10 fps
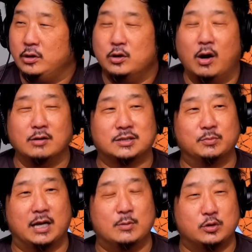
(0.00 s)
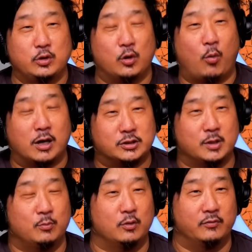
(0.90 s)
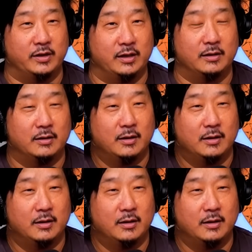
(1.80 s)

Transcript: Dude, you know how sometimes you're watching a movie